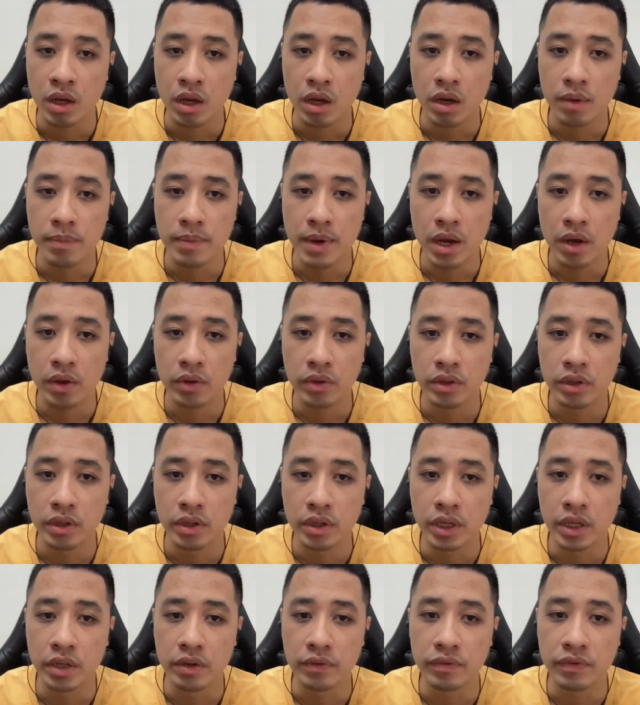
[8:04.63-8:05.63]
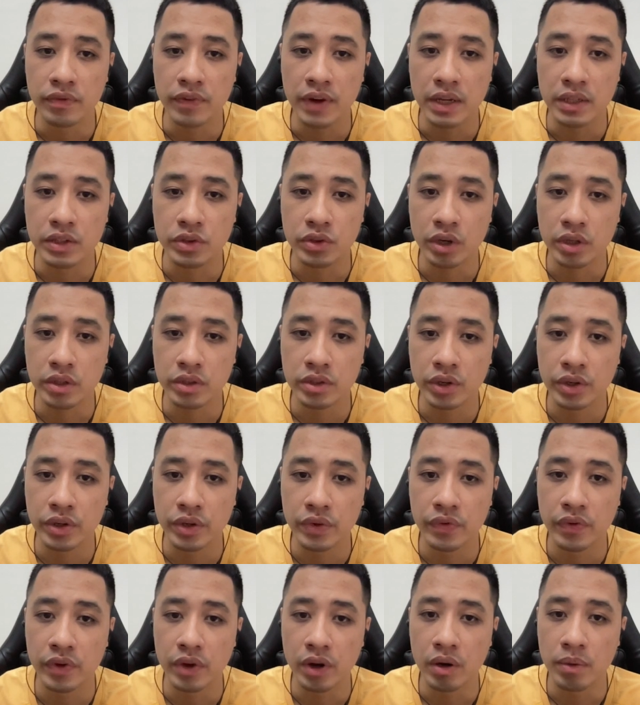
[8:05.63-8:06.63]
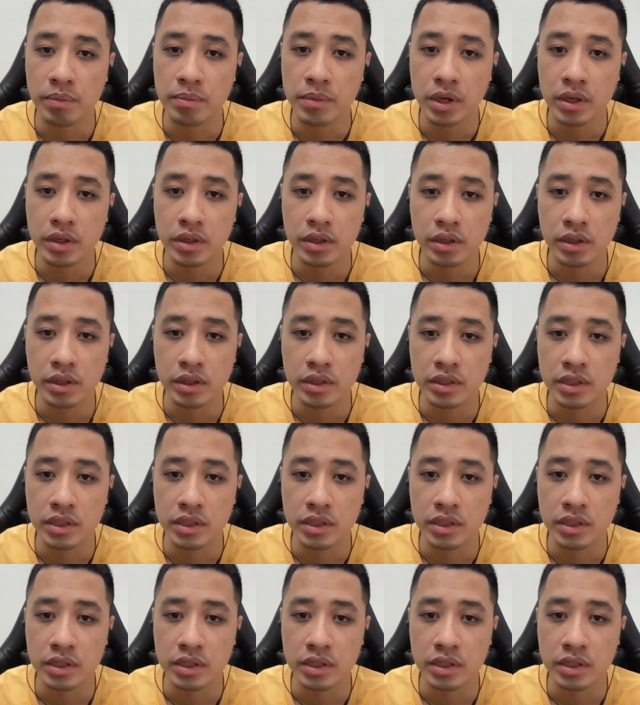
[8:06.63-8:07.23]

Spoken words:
About the infrastructure development,